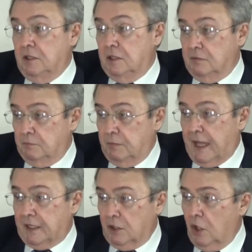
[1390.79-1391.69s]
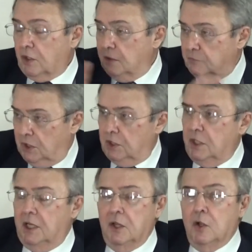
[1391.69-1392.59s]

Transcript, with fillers: Uh, FDIC, all, yeah. Yeah,